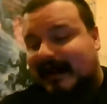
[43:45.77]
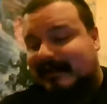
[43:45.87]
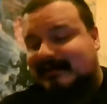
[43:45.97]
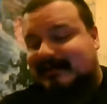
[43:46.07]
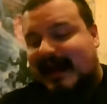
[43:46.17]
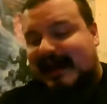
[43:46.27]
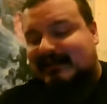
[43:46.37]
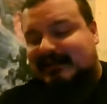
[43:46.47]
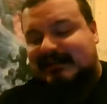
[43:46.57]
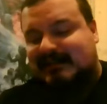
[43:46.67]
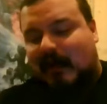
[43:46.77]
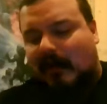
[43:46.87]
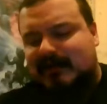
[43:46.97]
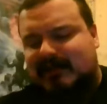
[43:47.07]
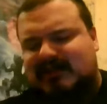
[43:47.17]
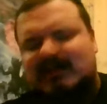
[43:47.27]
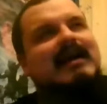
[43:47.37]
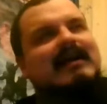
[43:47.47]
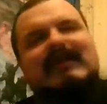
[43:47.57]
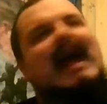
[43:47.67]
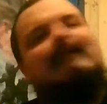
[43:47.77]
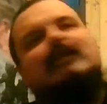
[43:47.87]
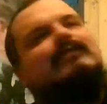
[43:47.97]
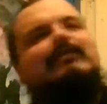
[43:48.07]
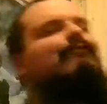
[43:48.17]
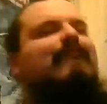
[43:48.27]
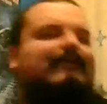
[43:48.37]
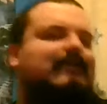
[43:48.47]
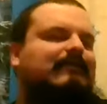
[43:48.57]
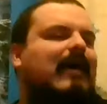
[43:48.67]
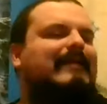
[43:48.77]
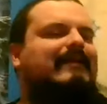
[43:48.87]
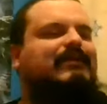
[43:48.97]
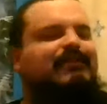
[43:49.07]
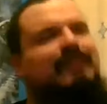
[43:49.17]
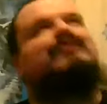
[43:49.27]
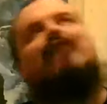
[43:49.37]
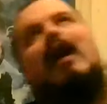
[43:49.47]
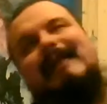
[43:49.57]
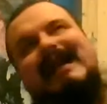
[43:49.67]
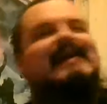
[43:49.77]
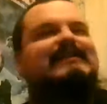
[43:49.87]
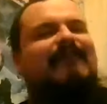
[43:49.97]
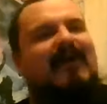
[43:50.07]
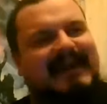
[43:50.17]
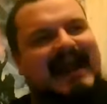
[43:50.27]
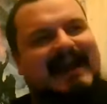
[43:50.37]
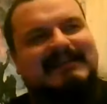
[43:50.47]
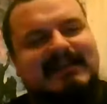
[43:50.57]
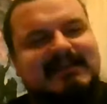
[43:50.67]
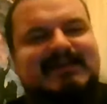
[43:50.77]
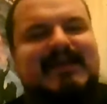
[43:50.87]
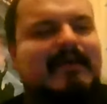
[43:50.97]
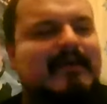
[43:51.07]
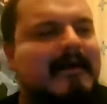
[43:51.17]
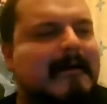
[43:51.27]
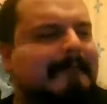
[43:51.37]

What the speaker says: It's just got that the drumming is fucking excellent too,